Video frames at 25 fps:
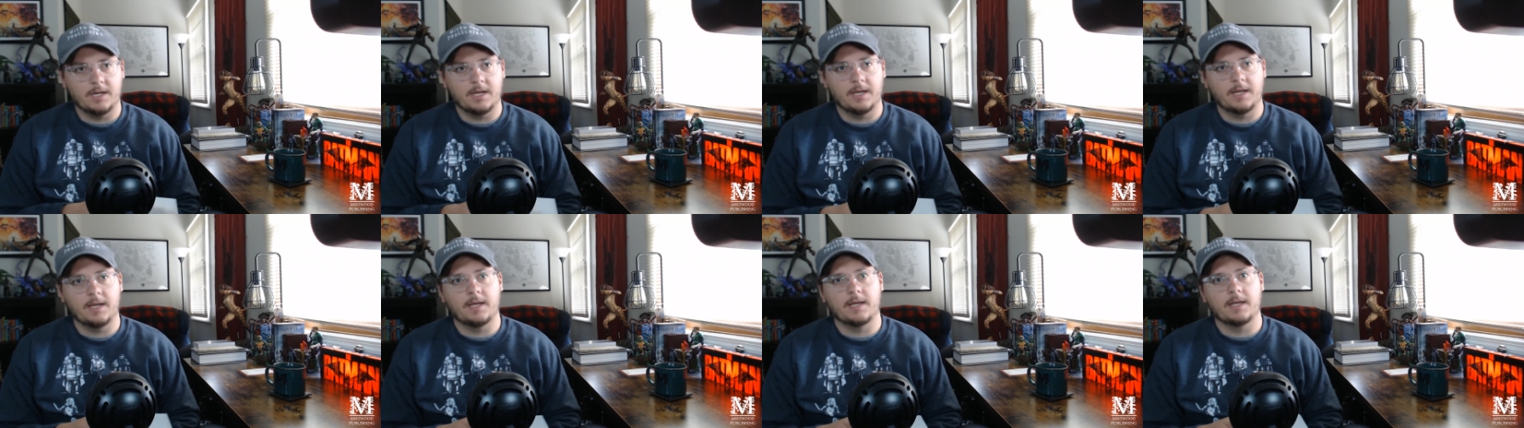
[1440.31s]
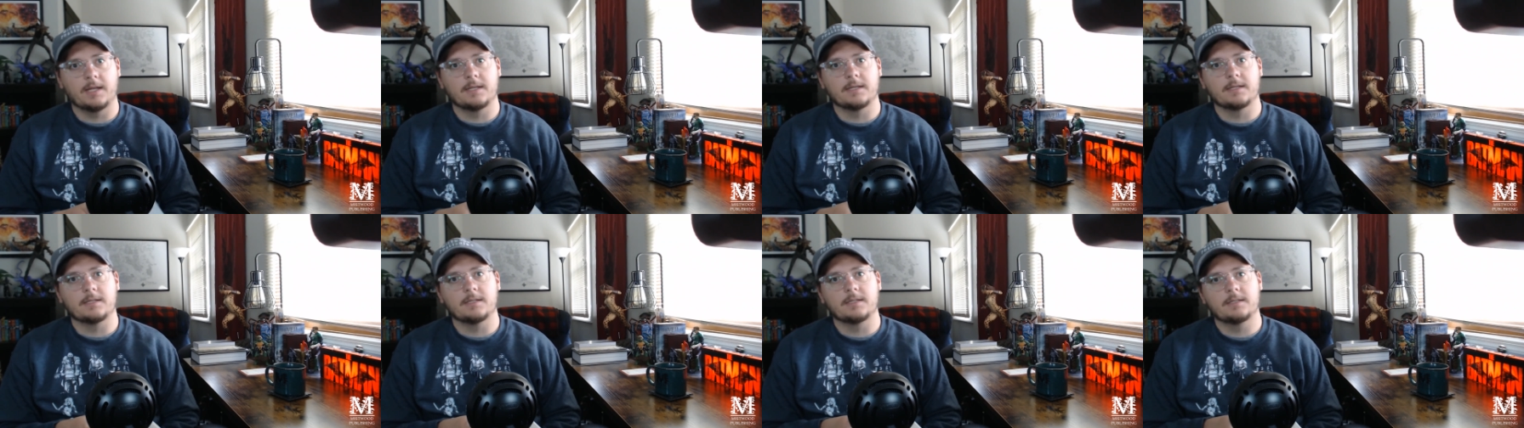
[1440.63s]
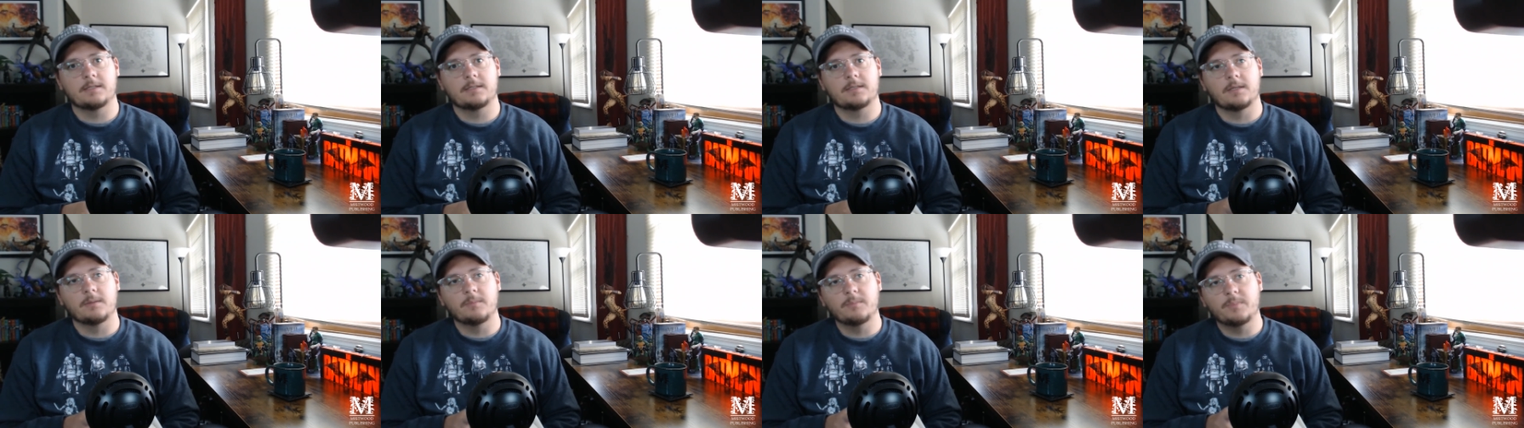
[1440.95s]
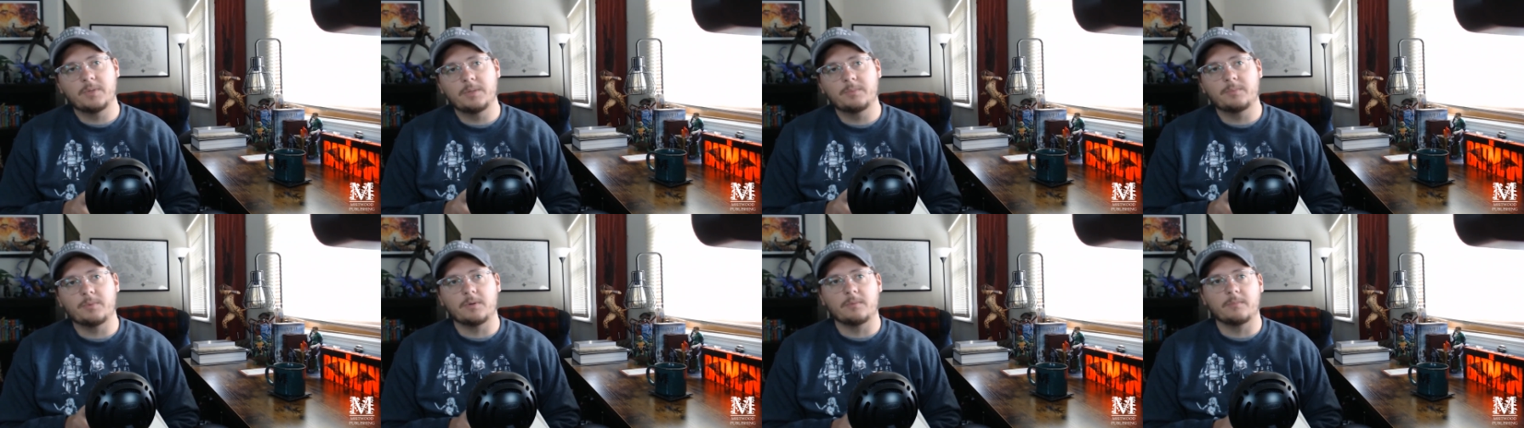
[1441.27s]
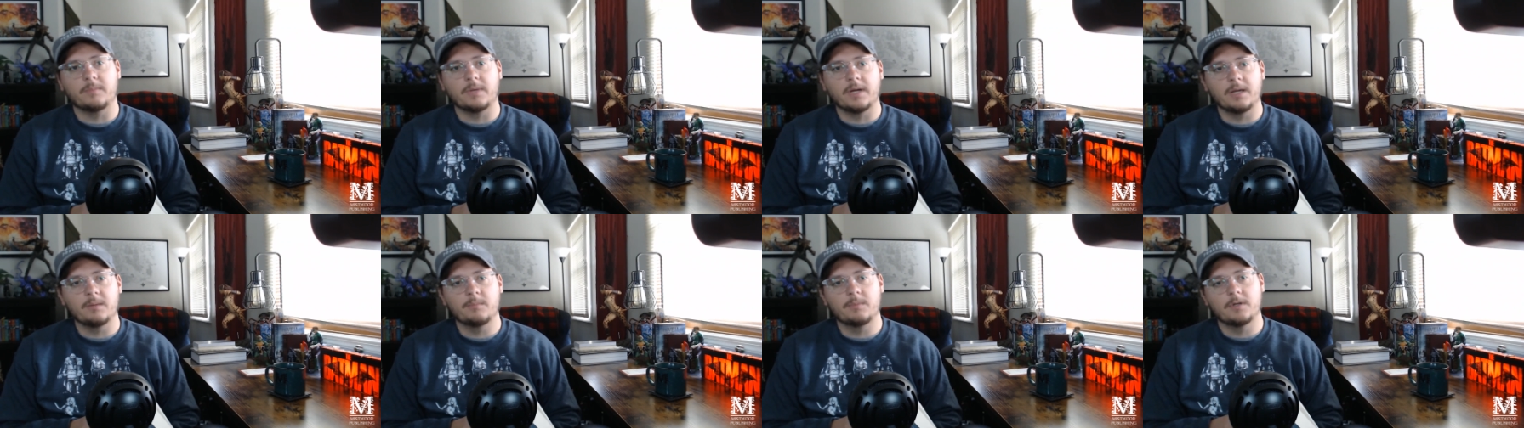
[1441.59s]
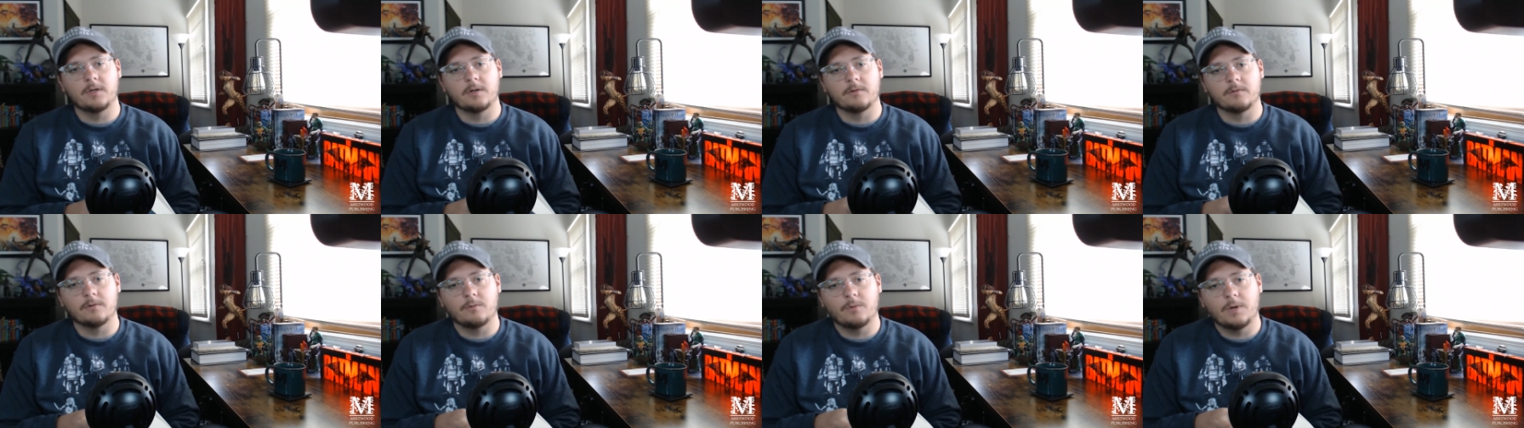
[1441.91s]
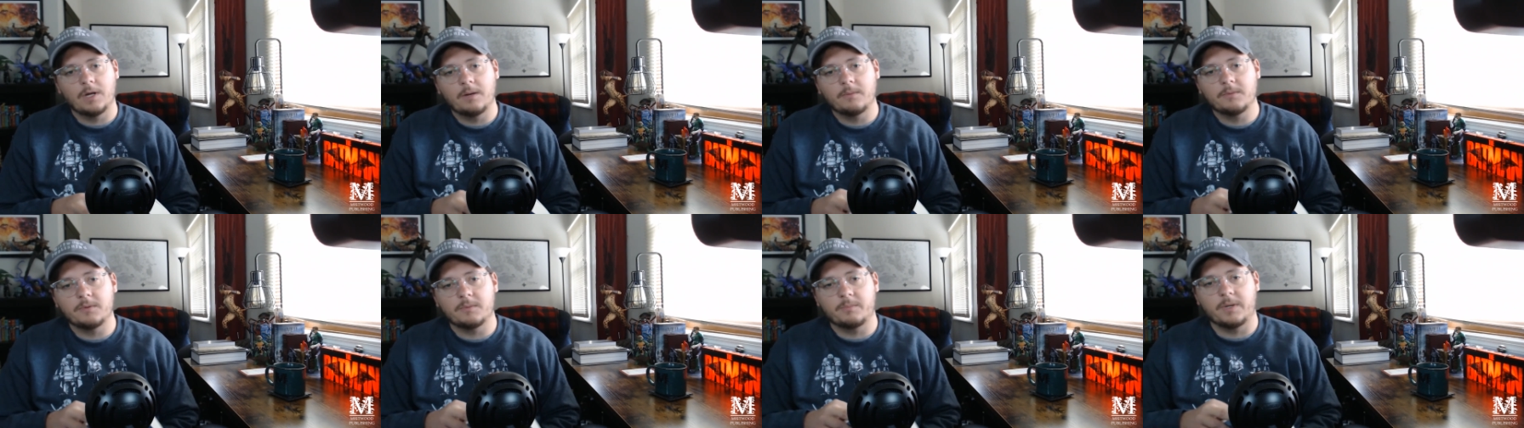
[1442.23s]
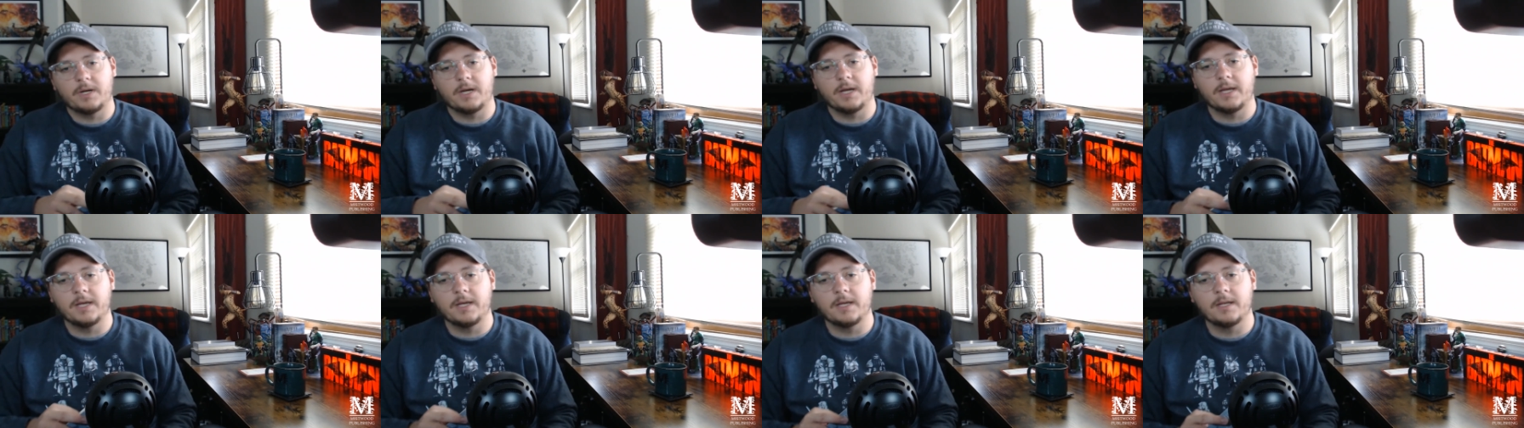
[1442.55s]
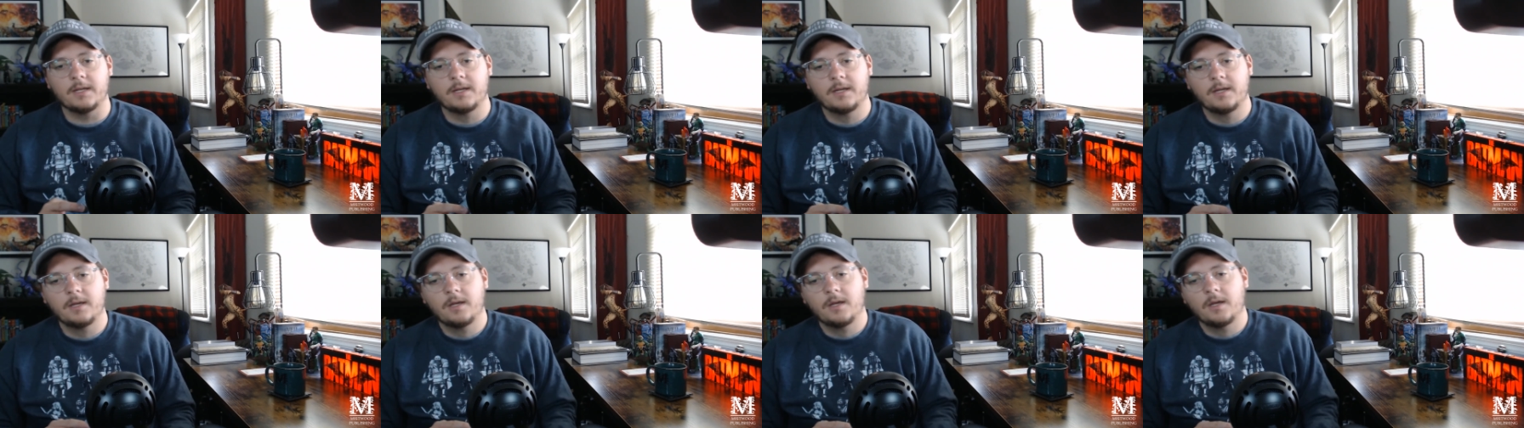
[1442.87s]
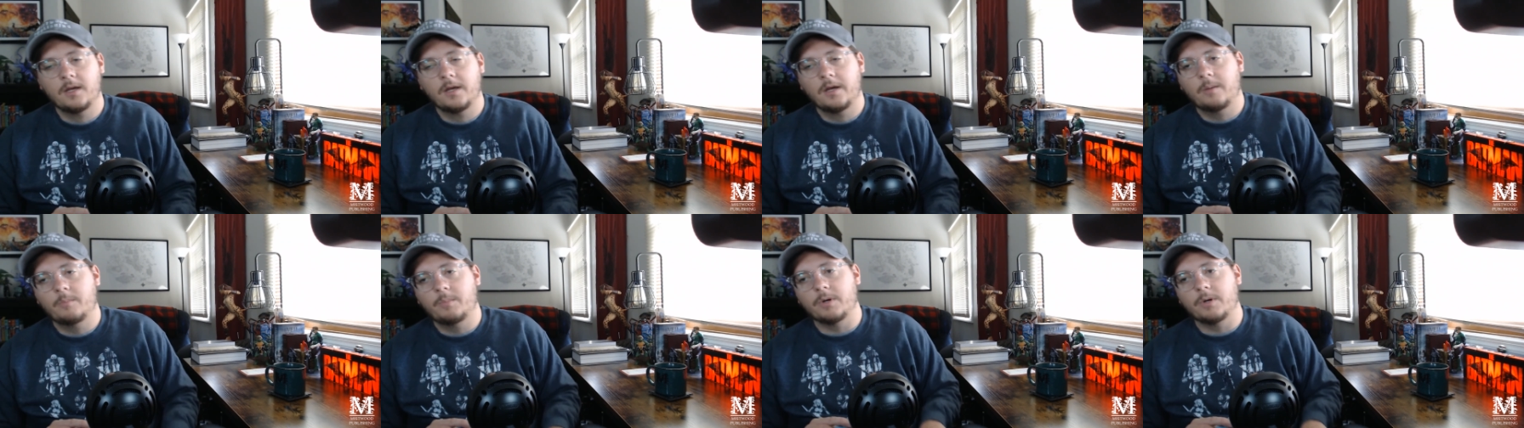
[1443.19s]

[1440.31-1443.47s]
and some people might be overwhelmed by it, but